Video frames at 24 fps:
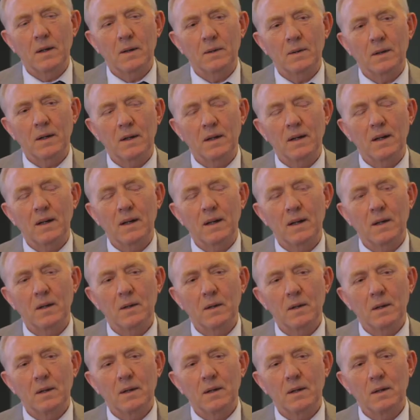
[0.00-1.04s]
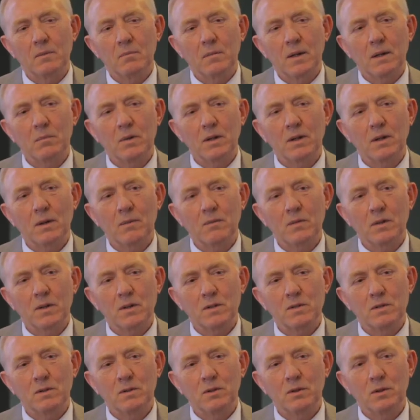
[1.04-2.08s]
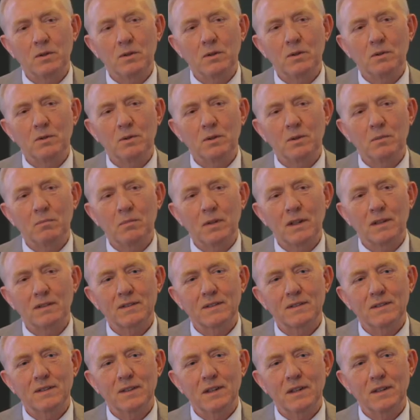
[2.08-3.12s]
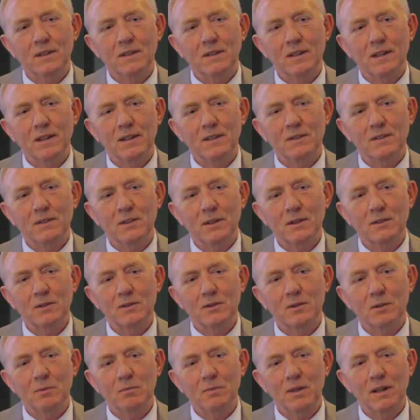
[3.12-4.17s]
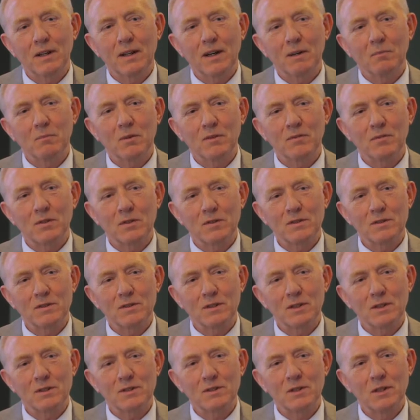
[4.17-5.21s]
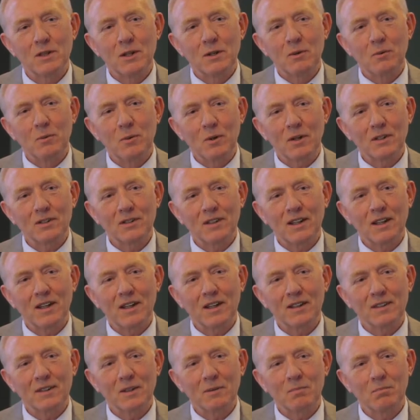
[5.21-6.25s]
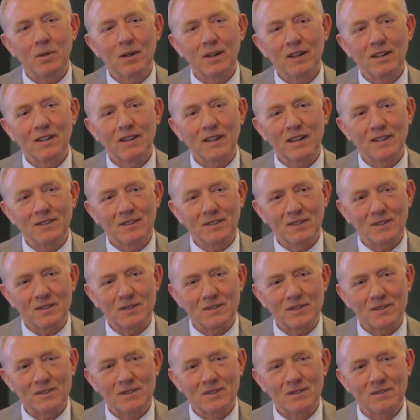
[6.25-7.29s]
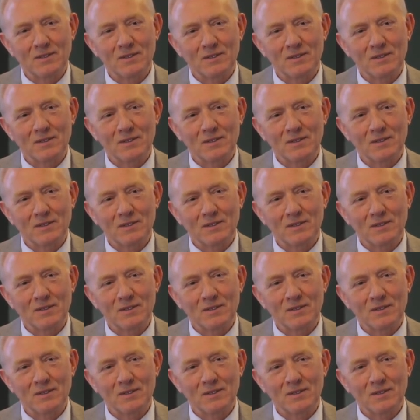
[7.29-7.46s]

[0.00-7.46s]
Okay, it may be obvious to you, but it not to me. I'm a physicist. What are the pollinators?